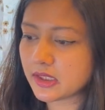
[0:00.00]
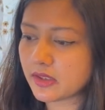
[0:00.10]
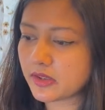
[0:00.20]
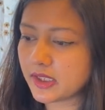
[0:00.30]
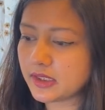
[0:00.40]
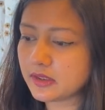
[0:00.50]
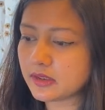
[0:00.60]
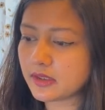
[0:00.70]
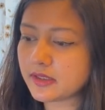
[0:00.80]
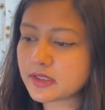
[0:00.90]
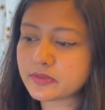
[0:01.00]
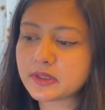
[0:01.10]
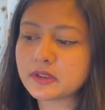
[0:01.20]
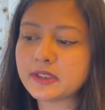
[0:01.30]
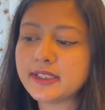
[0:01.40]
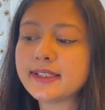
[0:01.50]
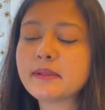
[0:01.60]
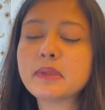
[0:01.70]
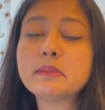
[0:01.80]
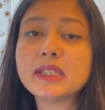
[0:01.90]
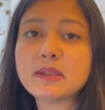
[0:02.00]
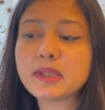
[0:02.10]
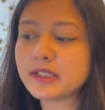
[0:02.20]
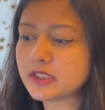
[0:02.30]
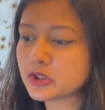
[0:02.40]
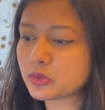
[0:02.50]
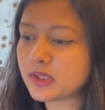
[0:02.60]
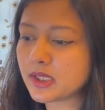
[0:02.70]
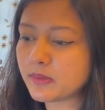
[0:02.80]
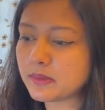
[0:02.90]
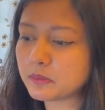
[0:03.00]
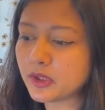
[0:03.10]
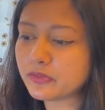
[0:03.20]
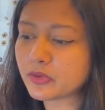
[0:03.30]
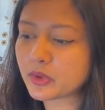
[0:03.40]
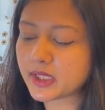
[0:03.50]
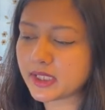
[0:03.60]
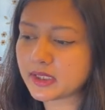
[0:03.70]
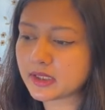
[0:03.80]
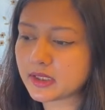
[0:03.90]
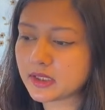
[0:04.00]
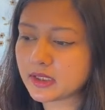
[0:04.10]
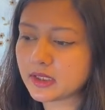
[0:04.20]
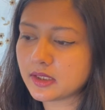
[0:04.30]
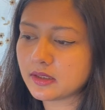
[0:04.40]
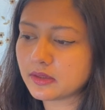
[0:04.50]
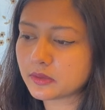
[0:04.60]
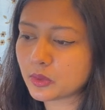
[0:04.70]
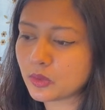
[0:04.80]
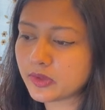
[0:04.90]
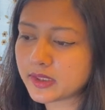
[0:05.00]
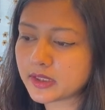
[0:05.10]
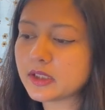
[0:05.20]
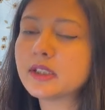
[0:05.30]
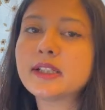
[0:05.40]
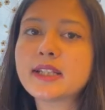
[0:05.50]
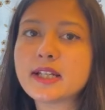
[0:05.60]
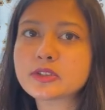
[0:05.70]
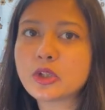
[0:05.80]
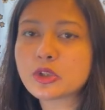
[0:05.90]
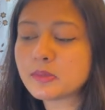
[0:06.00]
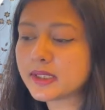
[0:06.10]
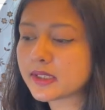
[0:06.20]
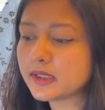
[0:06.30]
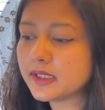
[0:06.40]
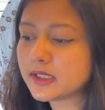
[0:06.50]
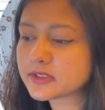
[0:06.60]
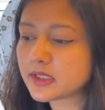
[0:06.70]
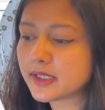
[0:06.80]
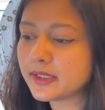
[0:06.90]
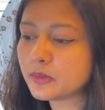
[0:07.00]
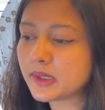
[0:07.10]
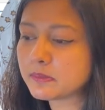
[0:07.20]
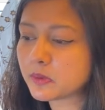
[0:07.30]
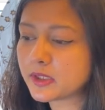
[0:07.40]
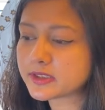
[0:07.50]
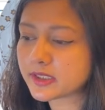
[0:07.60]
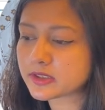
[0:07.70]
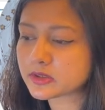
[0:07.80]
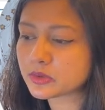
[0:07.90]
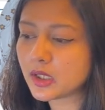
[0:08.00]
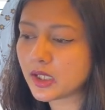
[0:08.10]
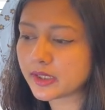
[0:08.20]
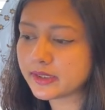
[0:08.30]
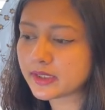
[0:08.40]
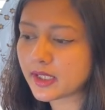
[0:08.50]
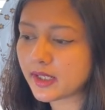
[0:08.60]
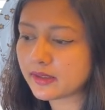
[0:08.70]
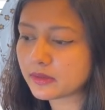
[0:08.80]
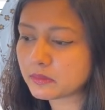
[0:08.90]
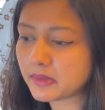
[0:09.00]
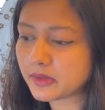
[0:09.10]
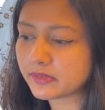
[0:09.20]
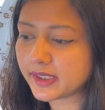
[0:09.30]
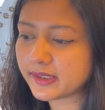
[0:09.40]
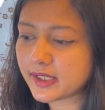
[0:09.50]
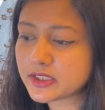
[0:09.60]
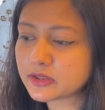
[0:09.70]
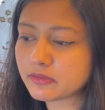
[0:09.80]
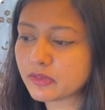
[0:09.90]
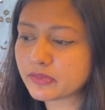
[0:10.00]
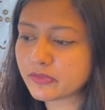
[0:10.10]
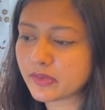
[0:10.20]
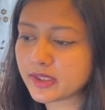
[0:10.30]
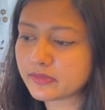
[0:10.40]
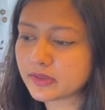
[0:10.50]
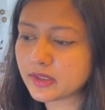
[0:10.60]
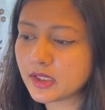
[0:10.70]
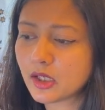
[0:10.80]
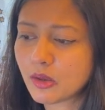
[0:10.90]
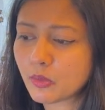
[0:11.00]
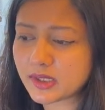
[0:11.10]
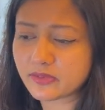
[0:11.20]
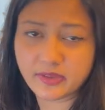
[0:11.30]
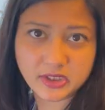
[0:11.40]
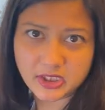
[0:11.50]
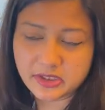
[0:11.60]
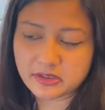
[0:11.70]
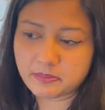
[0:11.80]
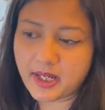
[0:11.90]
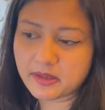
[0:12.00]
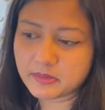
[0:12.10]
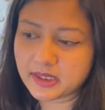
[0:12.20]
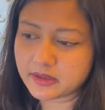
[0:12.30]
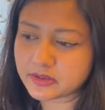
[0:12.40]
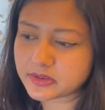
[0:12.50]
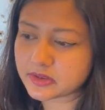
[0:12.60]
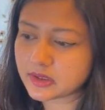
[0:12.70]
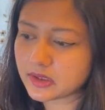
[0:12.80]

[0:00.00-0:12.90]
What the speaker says: Then it is returning that my BMI is 21.48. So over here it has automatically assigned 1.6 to height and my weight as 55. What if I change the parameters?